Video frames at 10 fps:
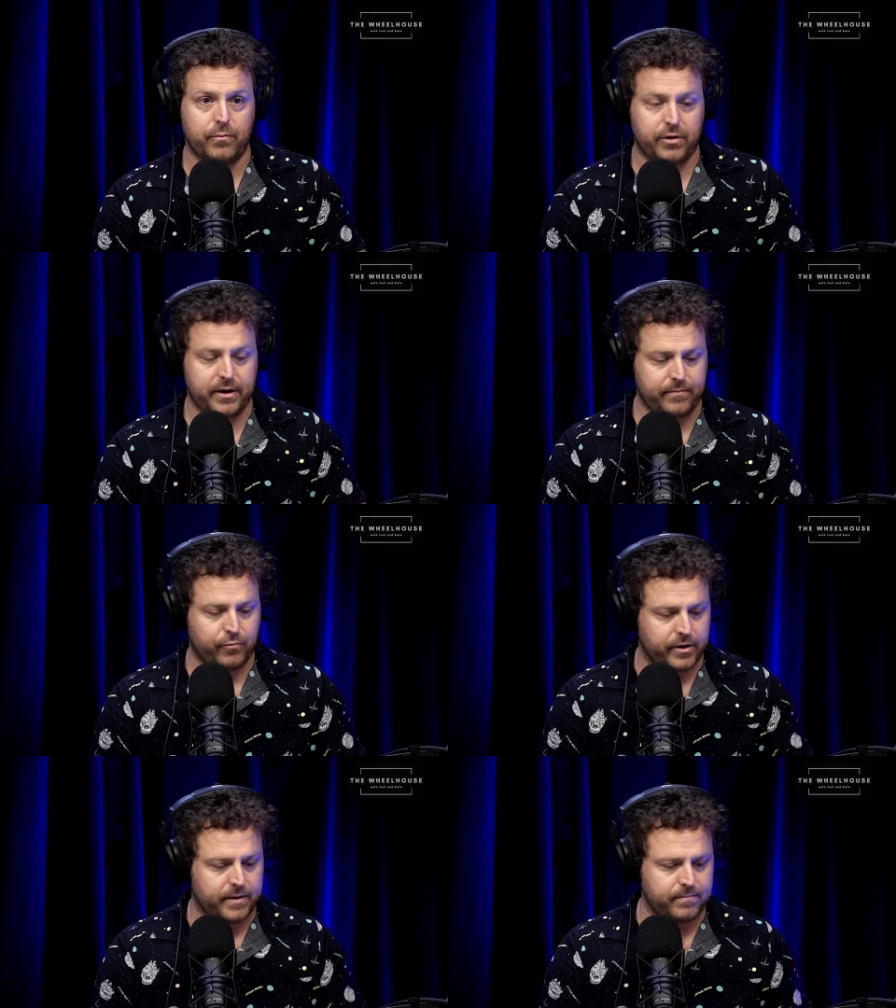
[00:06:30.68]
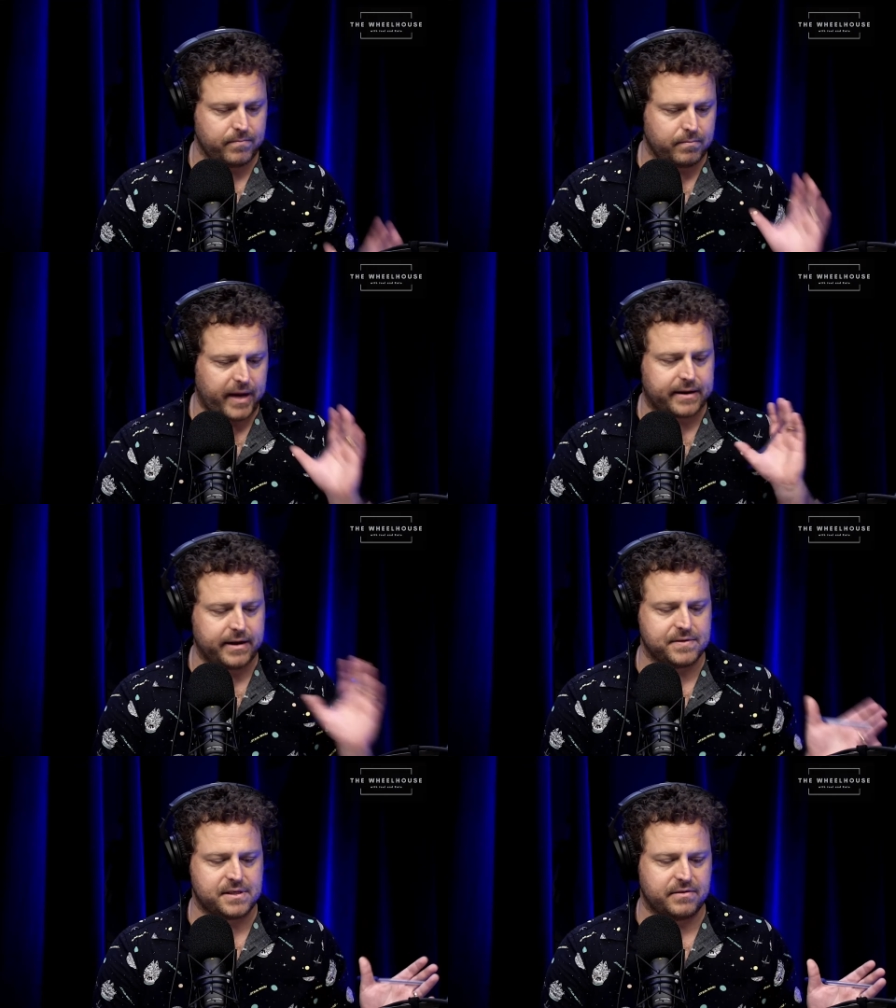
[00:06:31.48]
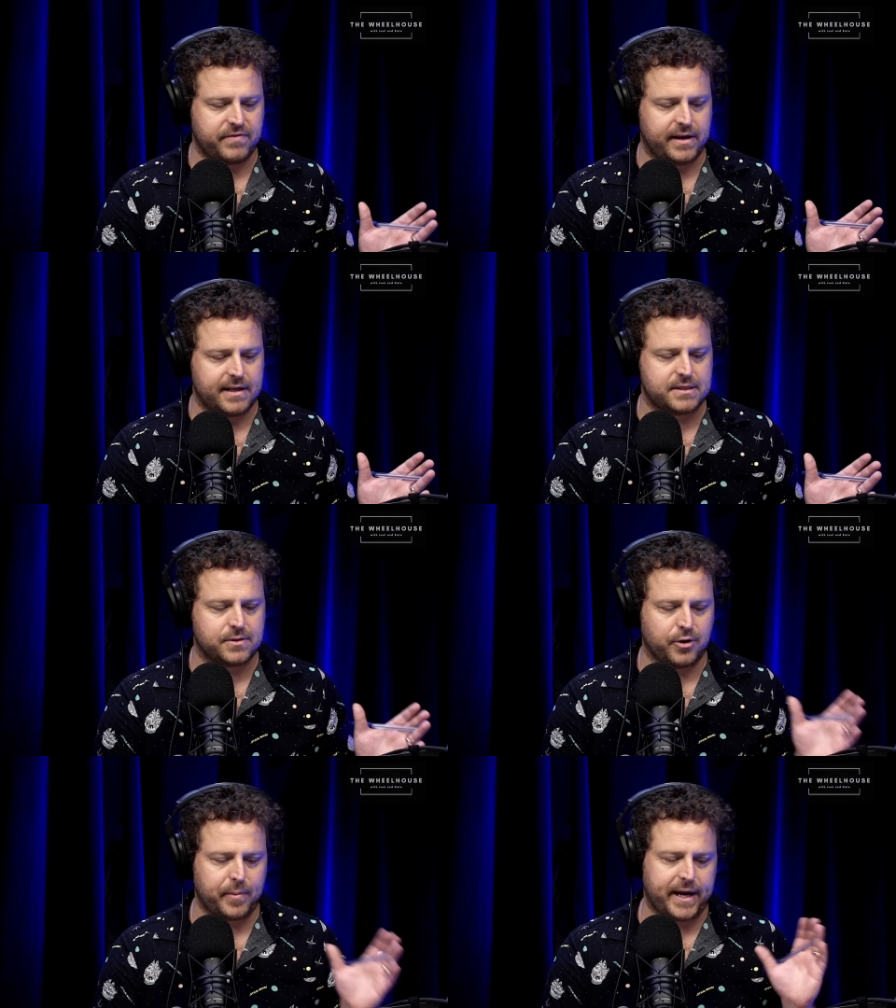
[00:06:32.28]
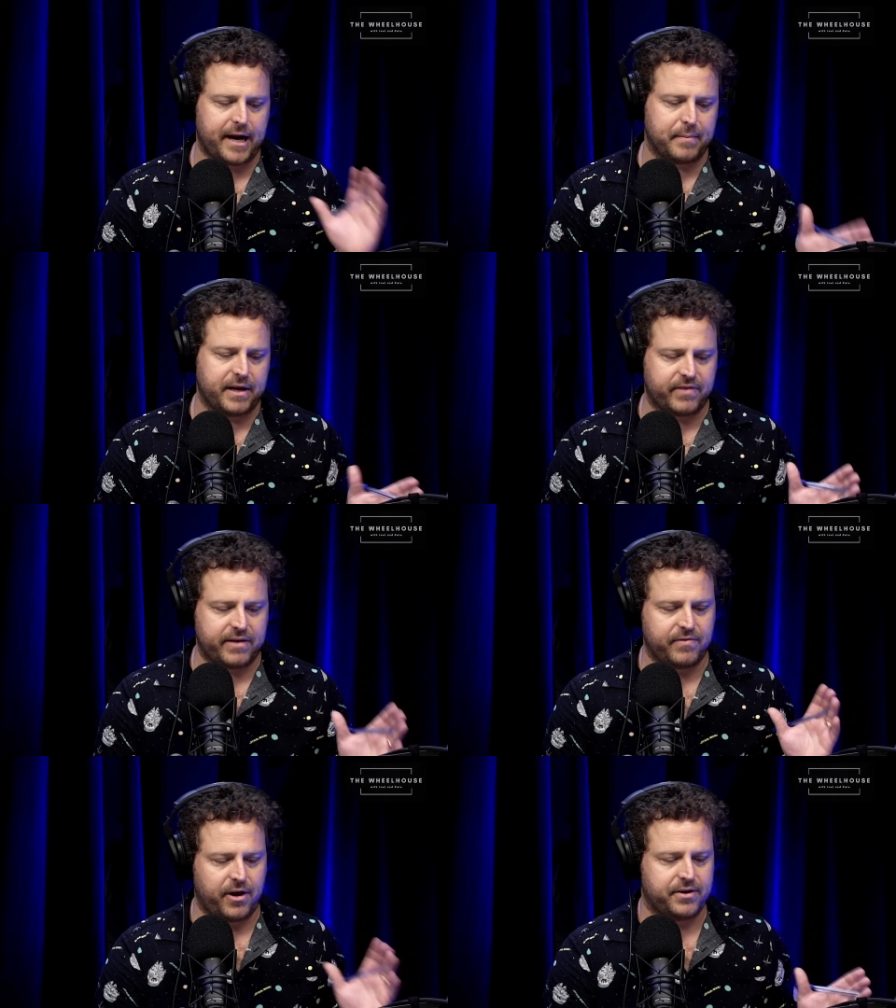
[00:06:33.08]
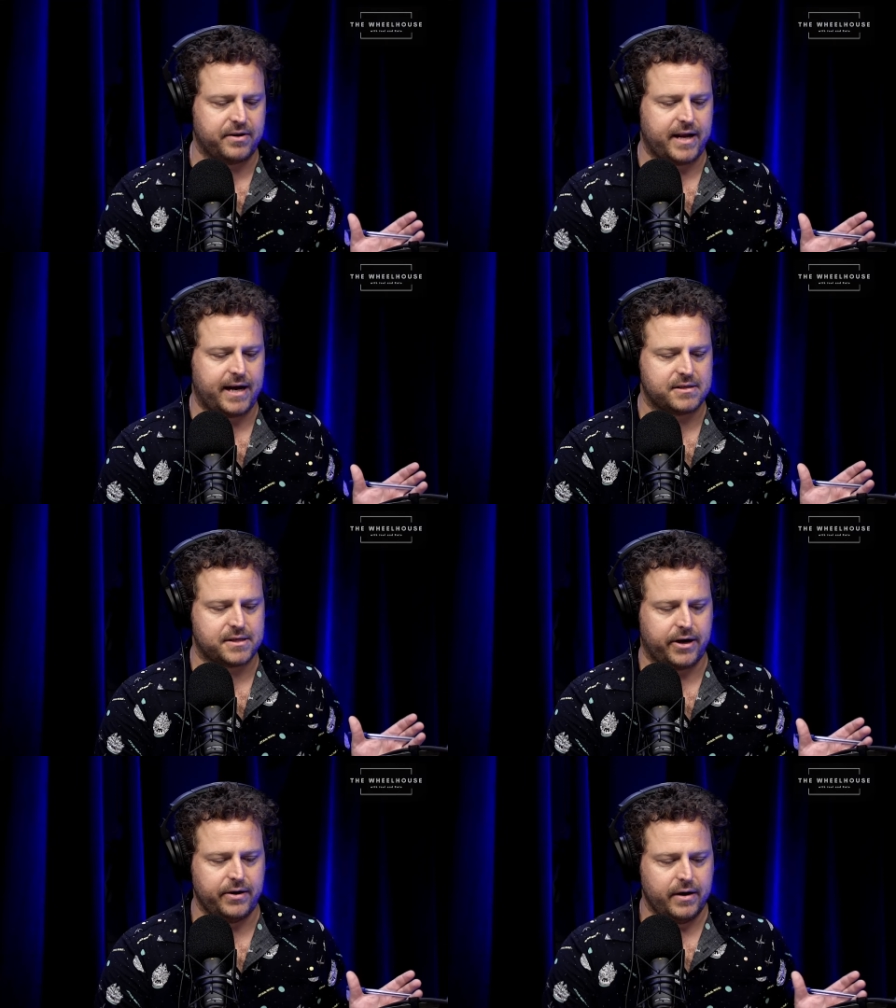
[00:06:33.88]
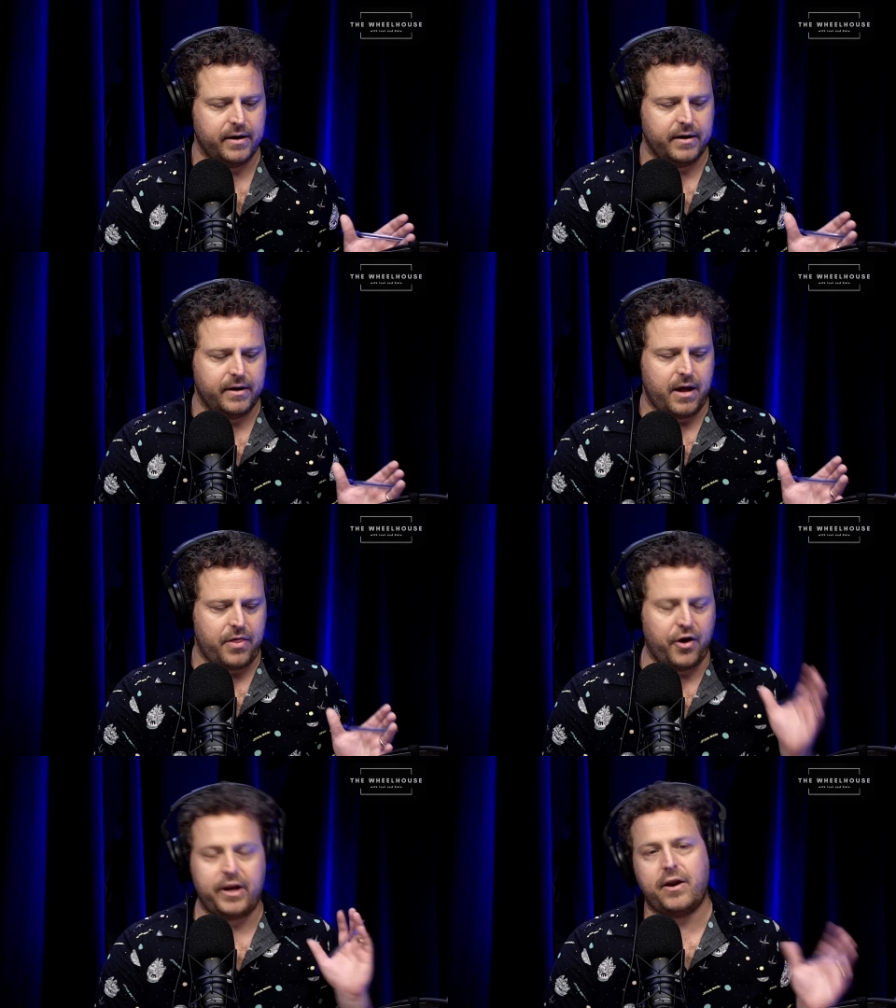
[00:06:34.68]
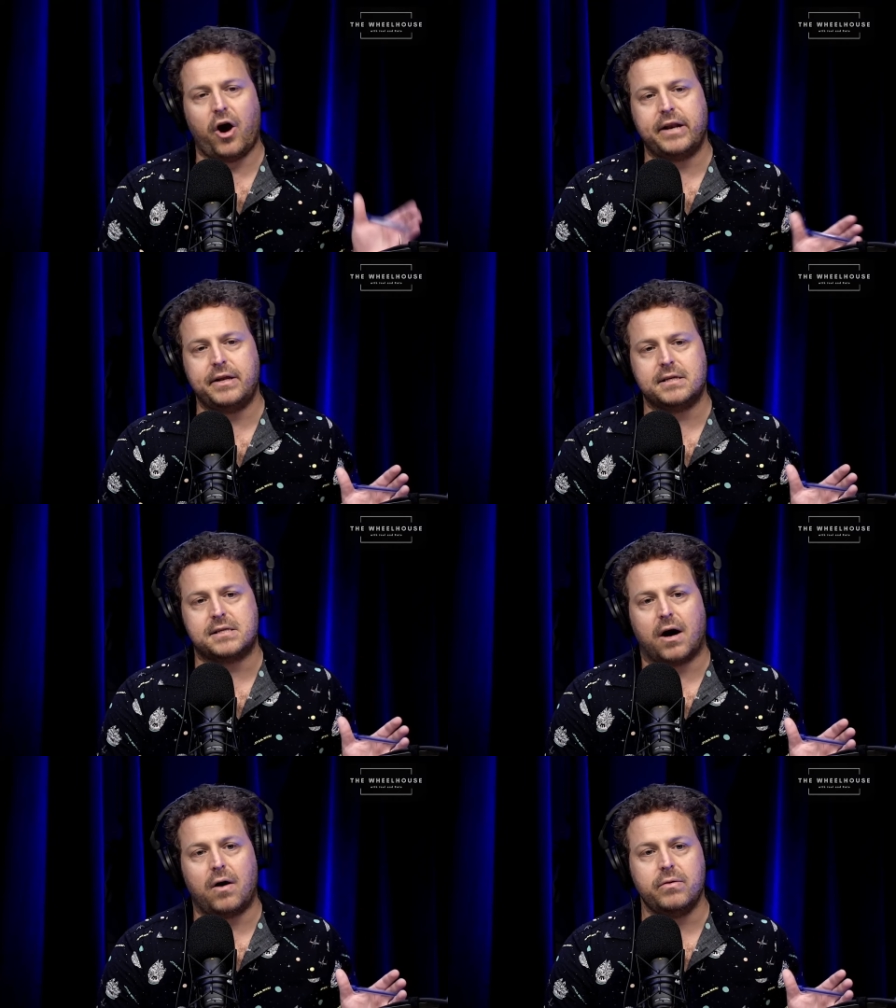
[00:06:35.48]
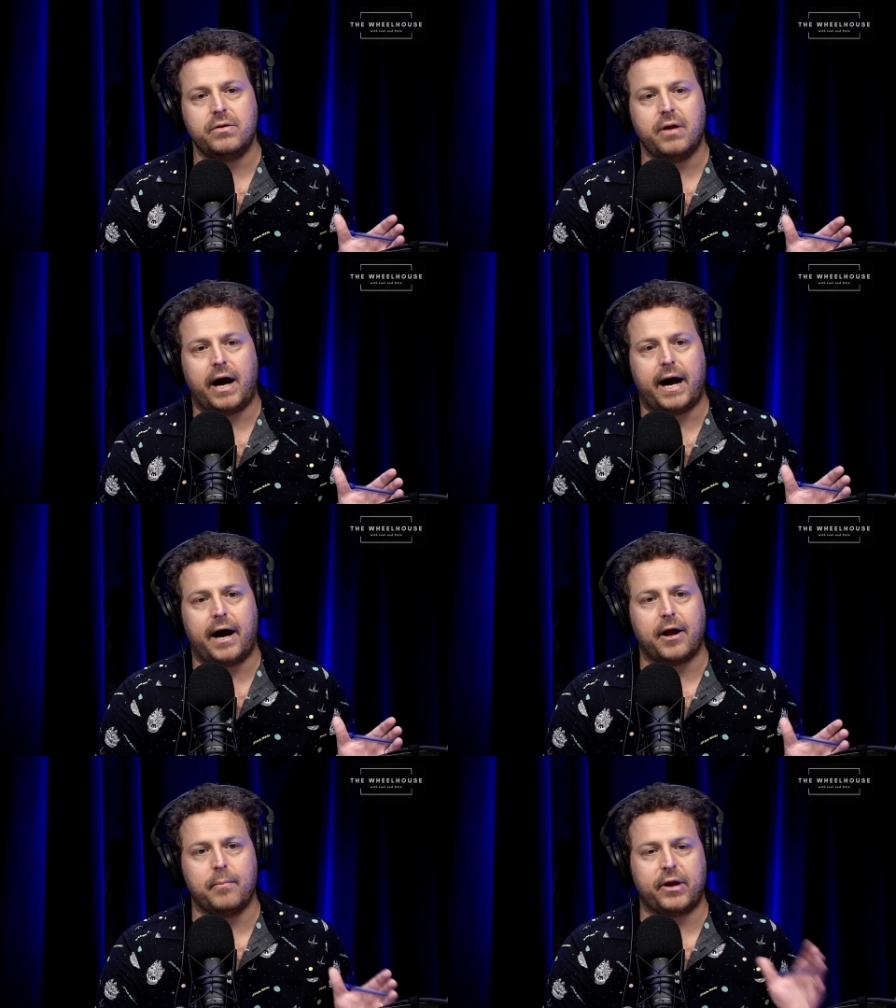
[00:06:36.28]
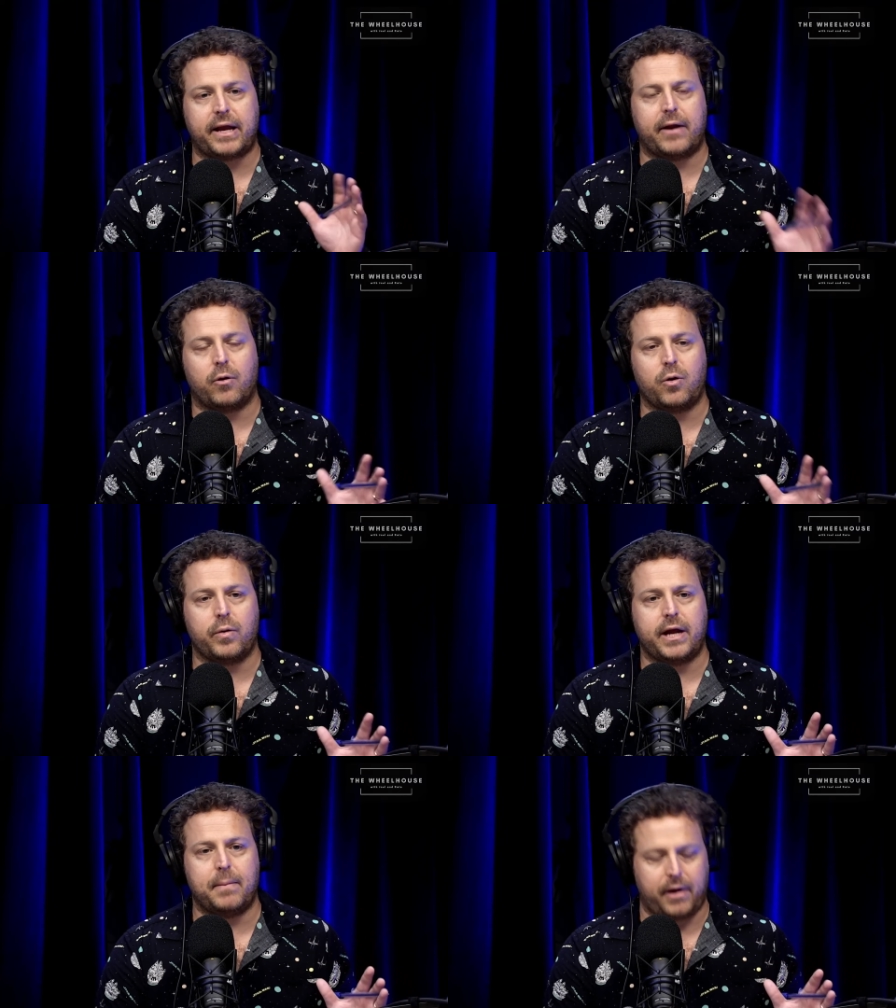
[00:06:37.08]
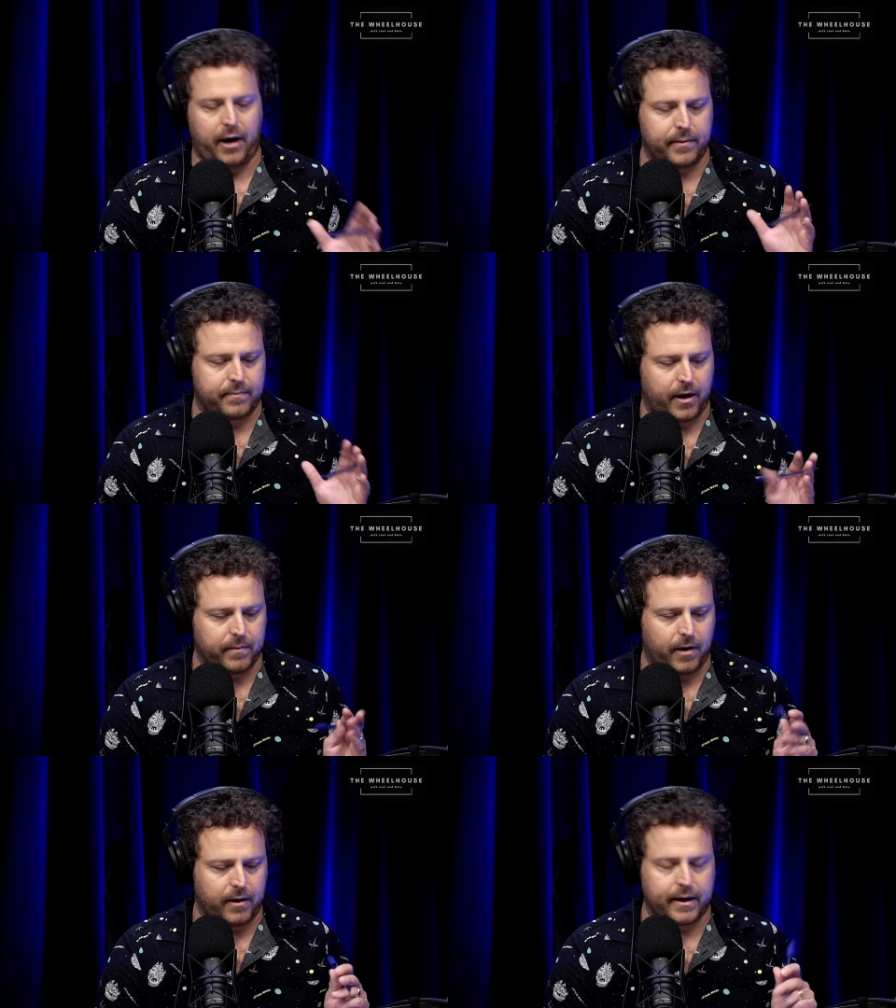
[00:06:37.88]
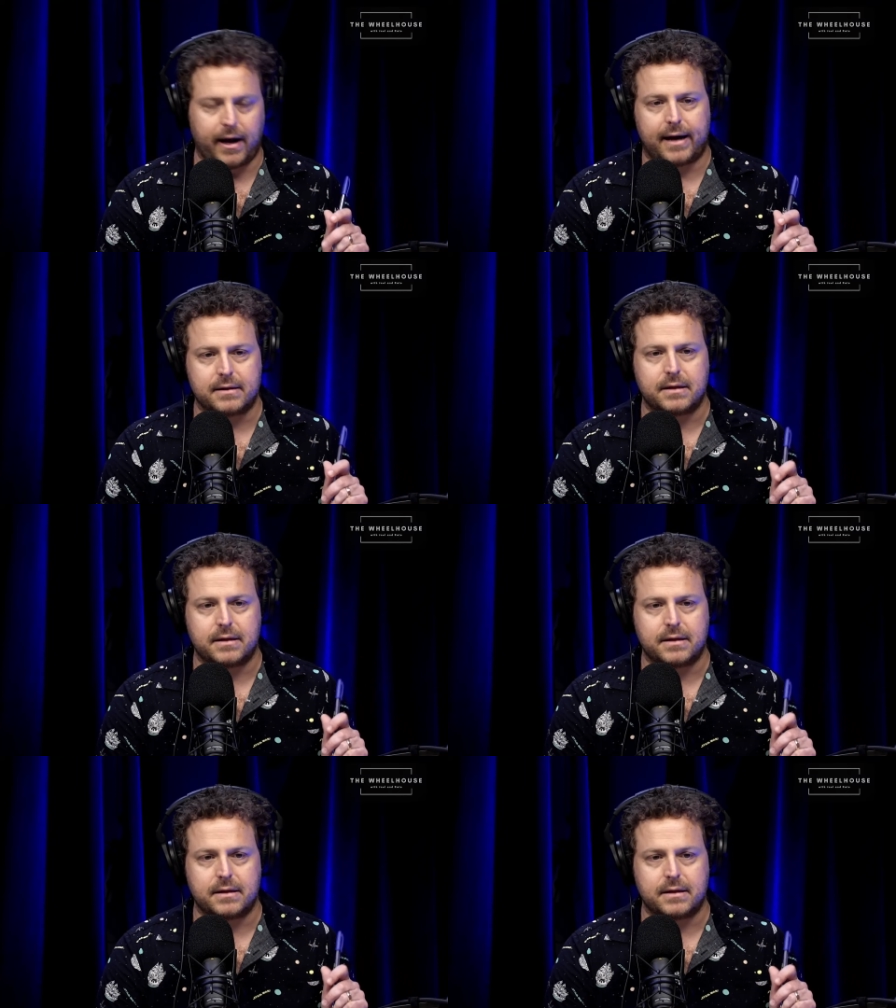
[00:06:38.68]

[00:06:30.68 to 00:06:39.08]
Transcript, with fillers: what a what a magnificent event. Let's talk about Annemiek van Vleuten now. So 39 years old. Uh, I don't want to get awkward here, but I, am going to ask: